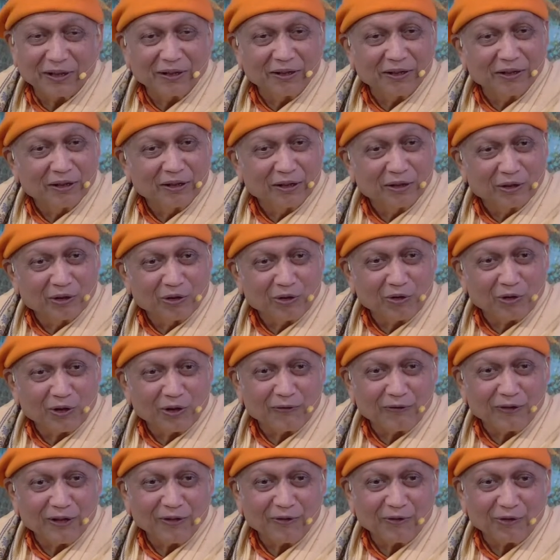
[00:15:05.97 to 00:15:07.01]
will
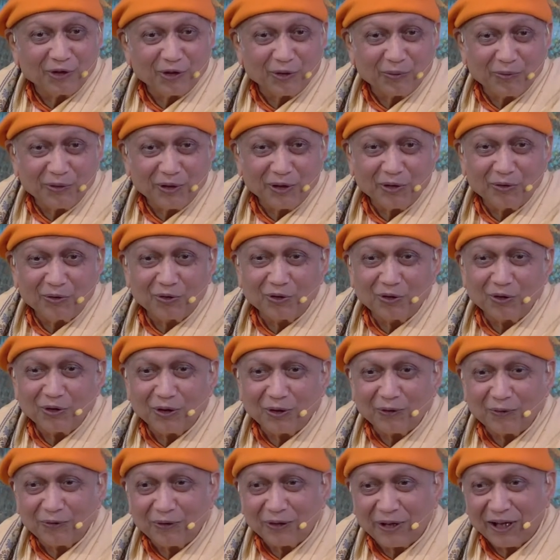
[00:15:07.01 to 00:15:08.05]
go away from the
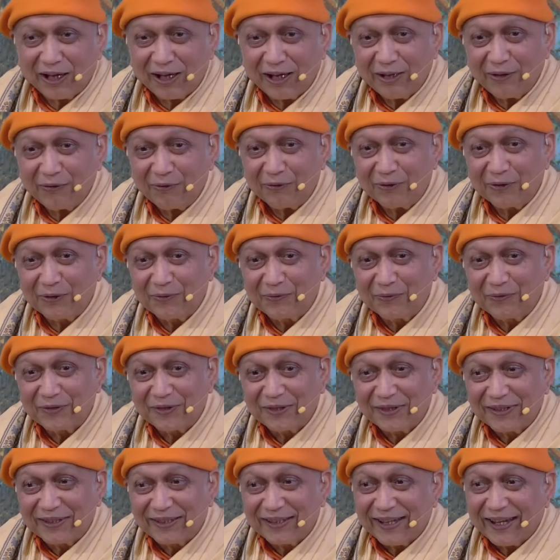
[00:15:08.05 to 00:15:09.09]
goal of life,
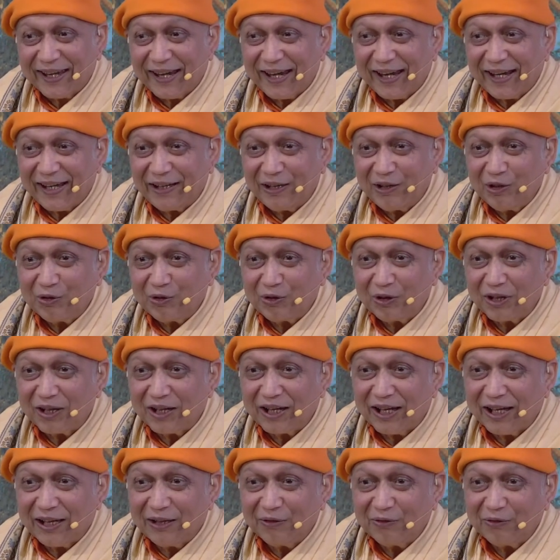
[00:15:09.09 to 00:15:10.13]
and
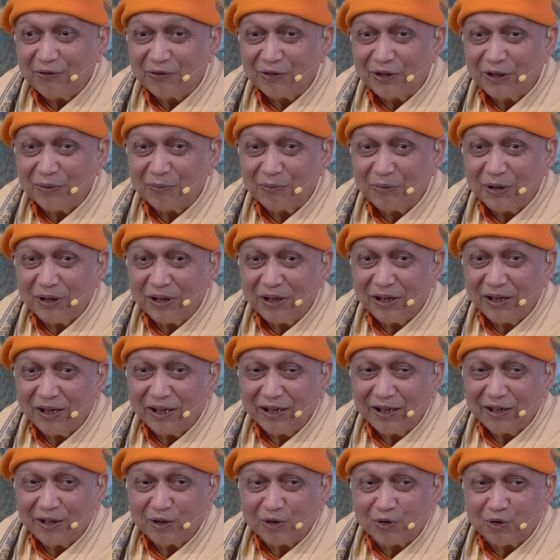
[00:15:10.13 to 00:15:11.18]
your life will
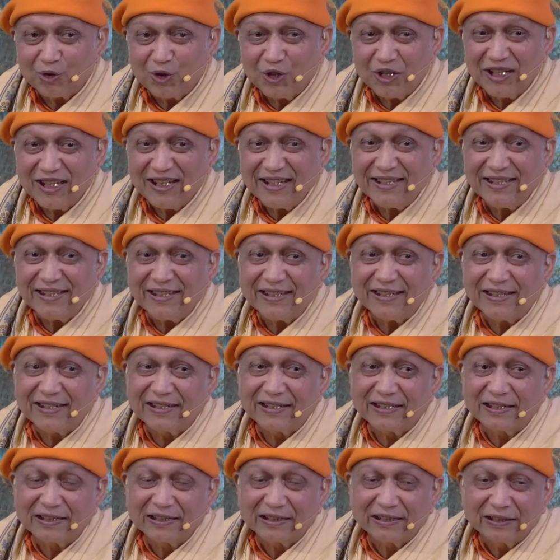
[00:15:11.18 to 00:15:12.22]
be in
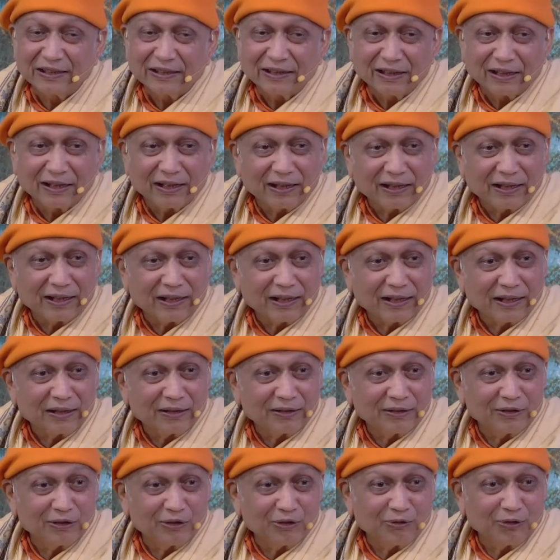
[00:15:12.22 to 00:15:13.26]
ruins.
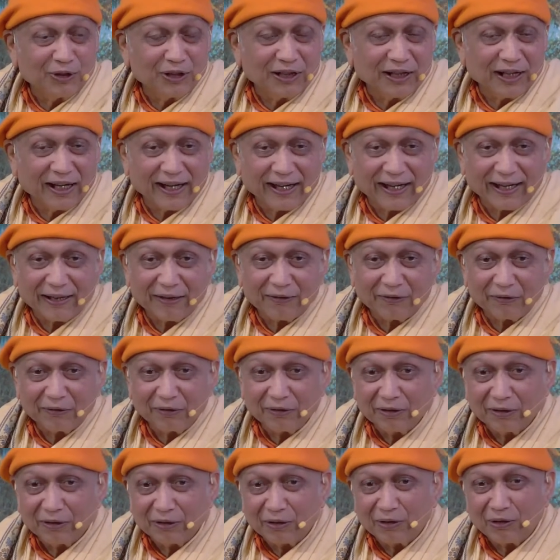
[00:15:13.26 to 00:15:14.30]
Uh, you will
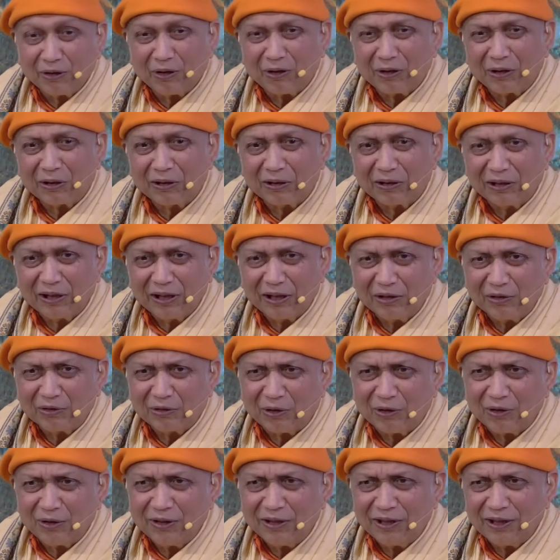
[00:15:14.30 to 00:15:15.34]
have not
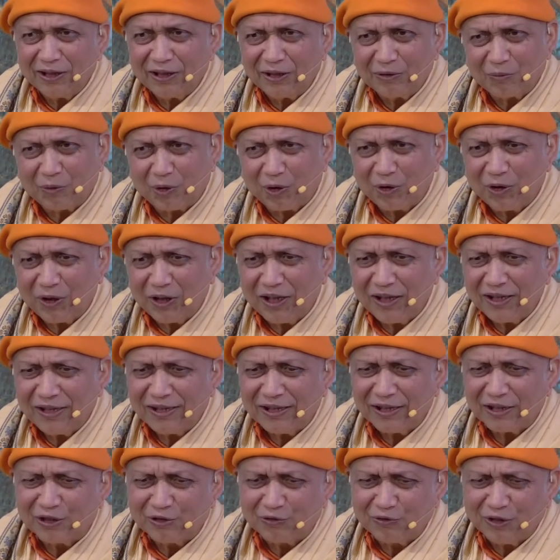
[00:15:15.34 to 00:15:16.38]
these all these
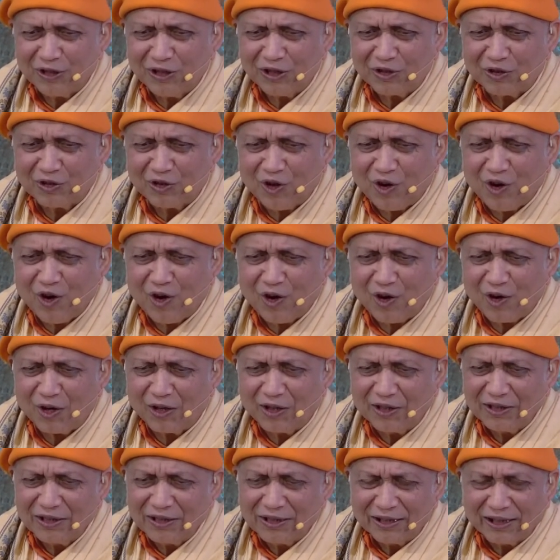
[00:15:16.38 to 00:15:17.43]
bondages we
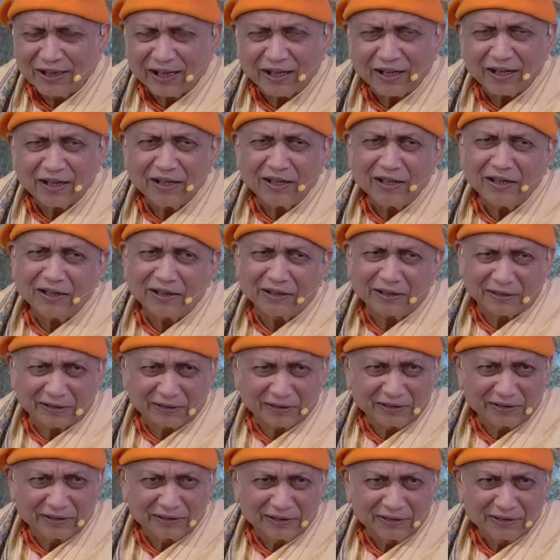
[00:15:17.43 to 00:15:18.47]
saw
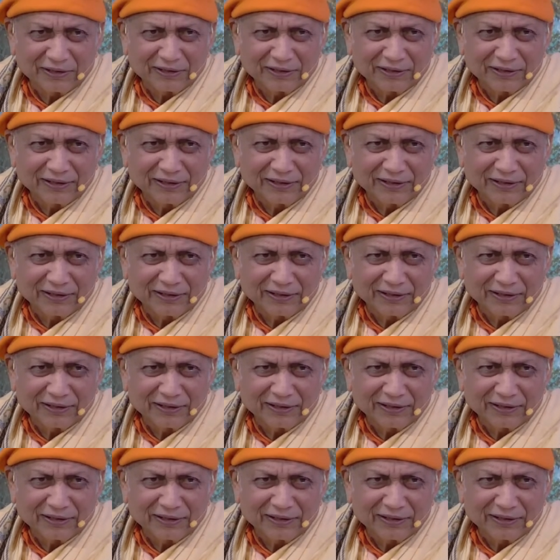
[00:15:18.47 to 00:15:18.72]
earlier